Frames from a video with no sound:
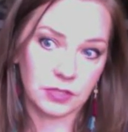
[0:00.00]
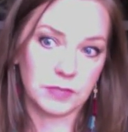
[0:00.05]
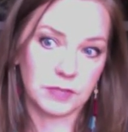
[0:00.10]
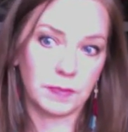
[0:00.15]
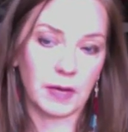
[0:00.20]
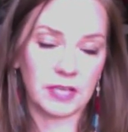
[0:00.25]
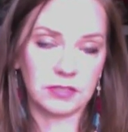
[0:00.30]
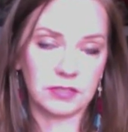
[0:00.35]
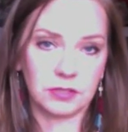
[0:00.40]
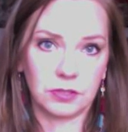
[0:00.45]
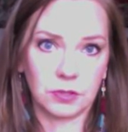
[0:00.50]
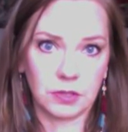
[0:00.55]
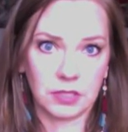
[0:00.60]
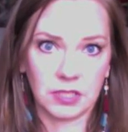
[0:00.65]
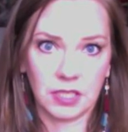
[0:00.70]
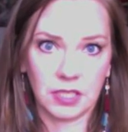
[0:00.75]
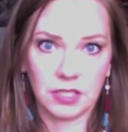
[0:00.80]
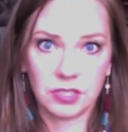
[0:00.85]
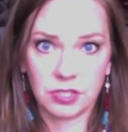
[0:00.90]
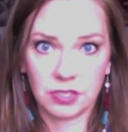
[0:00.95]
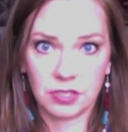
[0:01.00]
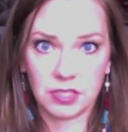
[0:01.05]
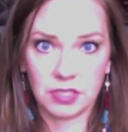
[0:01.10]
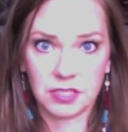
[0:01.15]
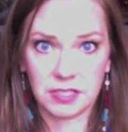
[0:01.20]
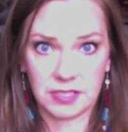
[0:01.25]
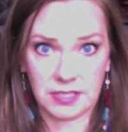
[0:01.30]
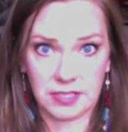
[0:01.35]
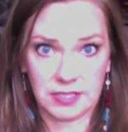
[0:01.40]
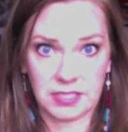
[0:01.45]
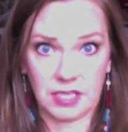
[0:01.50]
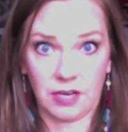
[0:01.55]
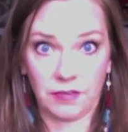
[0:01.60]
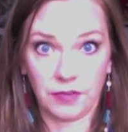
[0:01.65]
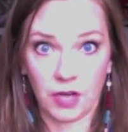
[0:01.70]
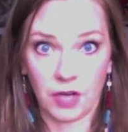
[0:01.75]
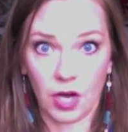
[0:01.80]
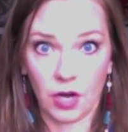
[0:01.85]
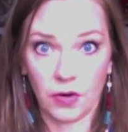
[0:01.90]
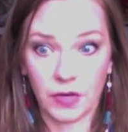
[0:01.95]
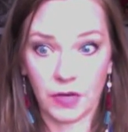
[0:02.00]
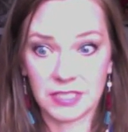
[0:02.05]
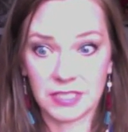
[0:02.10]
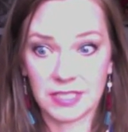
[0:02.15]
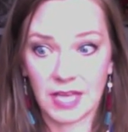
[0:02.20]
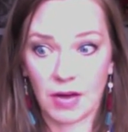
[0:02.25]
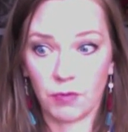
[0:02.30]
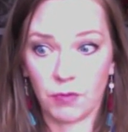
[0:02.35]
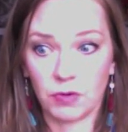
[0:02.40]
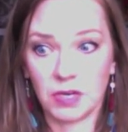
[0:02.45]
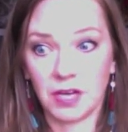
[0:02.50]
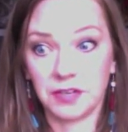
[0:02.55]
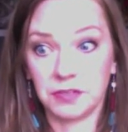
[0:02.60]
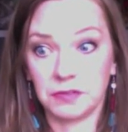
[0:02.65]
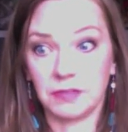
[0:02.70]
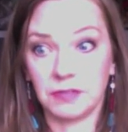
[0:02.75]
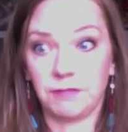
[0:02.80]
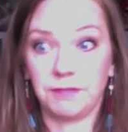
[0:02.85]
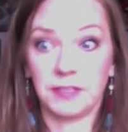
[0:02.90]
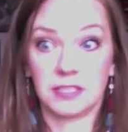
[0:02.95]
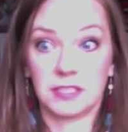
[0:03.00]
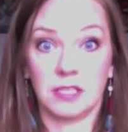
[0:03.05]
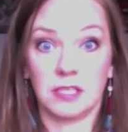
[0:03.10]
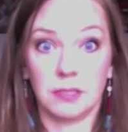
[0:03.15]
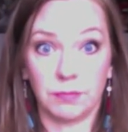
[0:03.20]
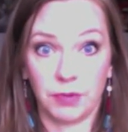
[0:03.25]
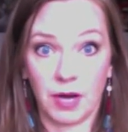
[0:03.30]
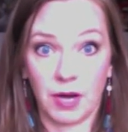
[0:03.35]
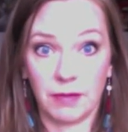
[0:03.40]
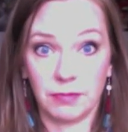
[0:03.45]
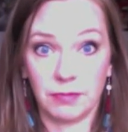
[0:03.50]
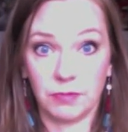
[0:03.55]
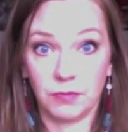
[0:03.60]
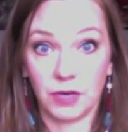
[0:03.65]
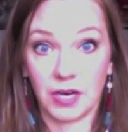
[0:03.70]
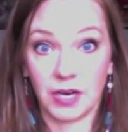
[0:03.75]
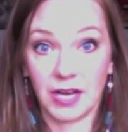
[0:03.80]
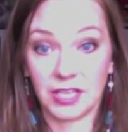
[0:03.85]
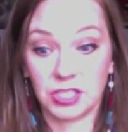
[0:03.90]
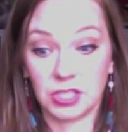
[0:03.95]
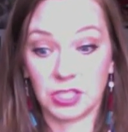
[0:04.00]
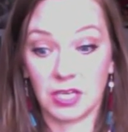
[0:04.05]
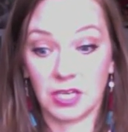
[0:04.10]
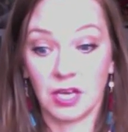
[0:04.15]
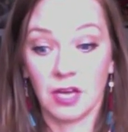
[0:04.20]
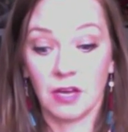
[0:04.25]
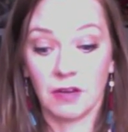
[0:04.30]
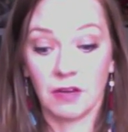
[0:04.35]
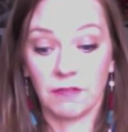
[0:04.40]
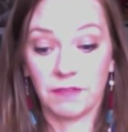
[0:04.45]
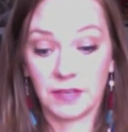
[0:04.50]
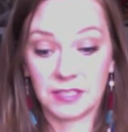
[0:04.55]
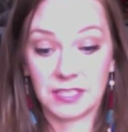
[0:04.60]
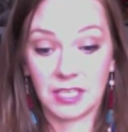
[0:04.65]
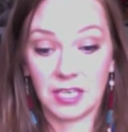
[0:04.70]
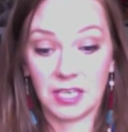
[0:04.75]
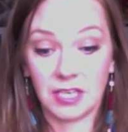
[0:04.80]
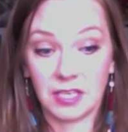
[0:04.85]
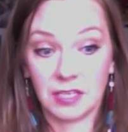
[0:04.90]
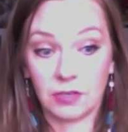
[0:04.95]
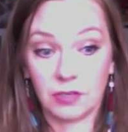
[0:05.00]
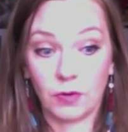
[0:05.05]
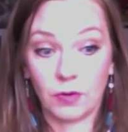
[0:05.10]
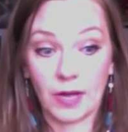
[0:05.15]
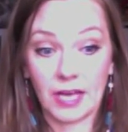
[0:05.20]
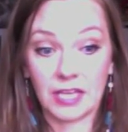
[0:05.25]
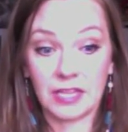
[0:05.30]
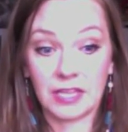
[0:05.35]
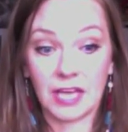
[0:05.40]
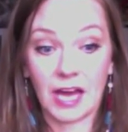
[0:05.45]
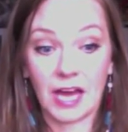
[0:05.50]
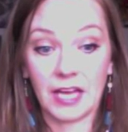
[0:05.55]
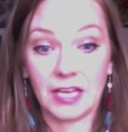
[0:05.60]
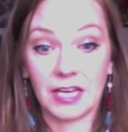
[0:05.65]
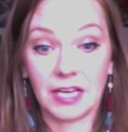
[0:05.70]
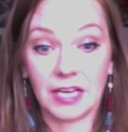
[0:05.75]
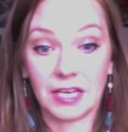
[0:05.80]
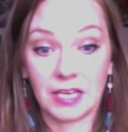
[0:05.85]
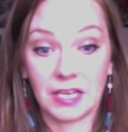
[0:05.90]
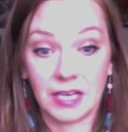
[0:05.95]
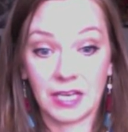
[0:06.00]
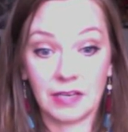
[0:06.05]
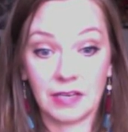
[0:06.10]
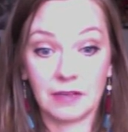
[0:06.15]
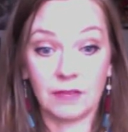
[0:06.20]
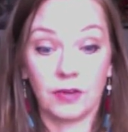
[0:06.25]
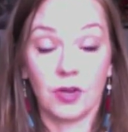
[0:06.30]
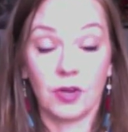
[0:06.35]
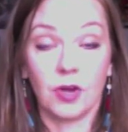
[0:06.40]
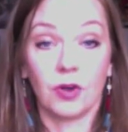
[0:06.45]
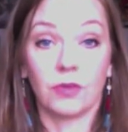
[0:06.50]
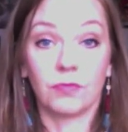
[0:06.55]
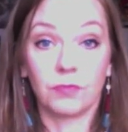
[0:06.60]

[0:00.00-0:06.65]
spinal cord injuries and stuff go is that we're not only fixing the problem, we're actually fixing it in a way that it can